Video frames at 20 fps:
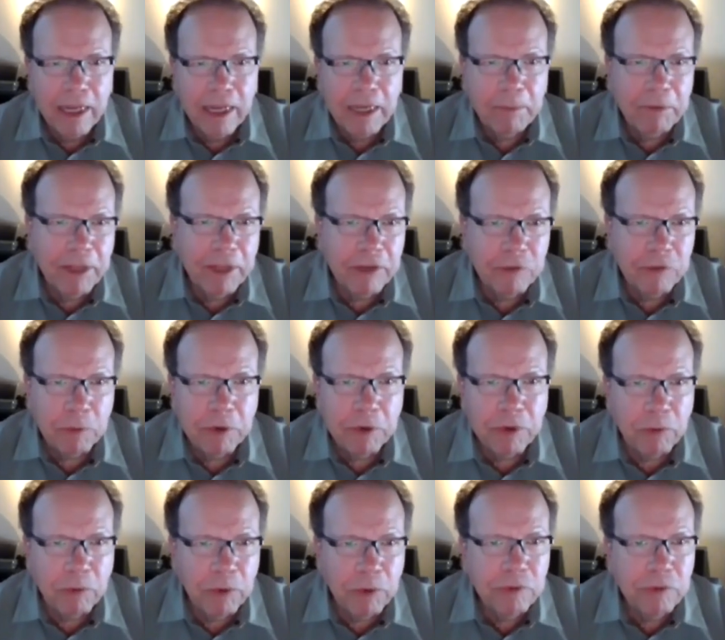any place where
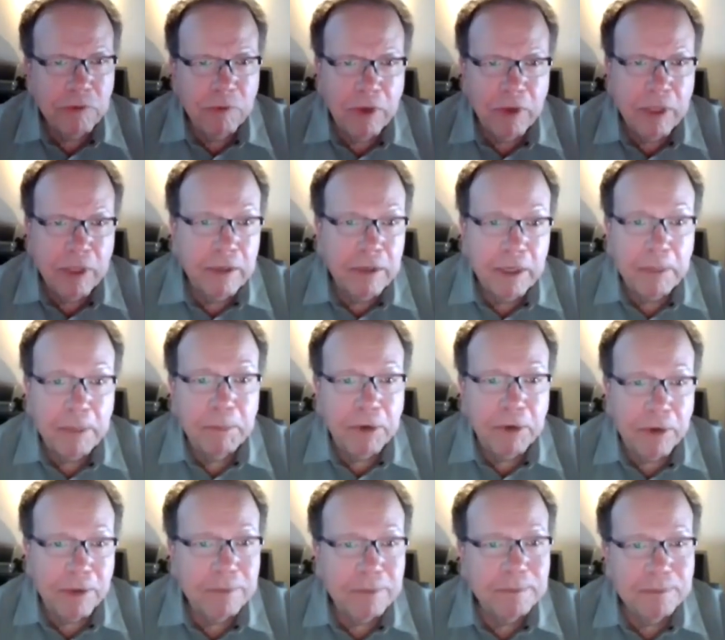the roots run
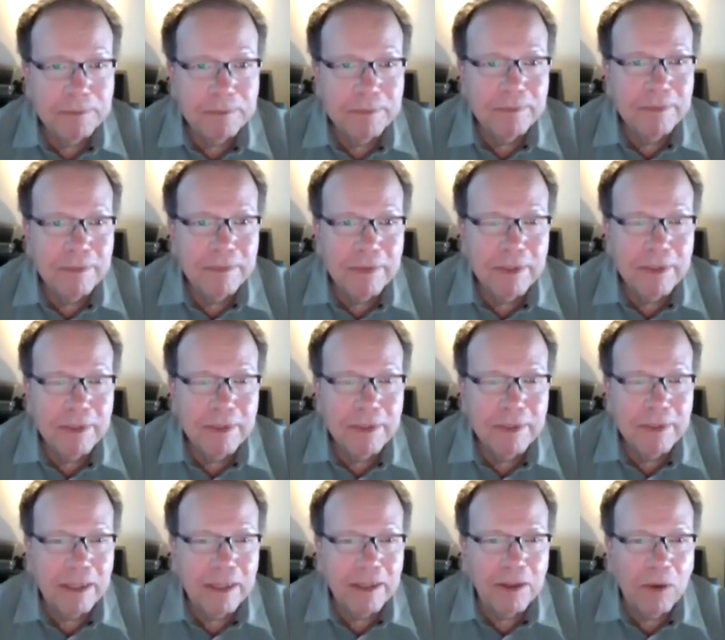deeper than
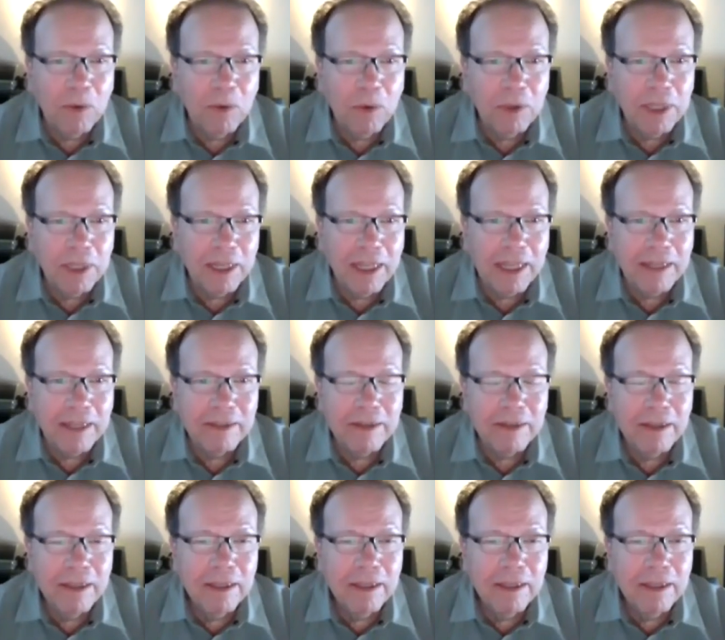in the Holy Land.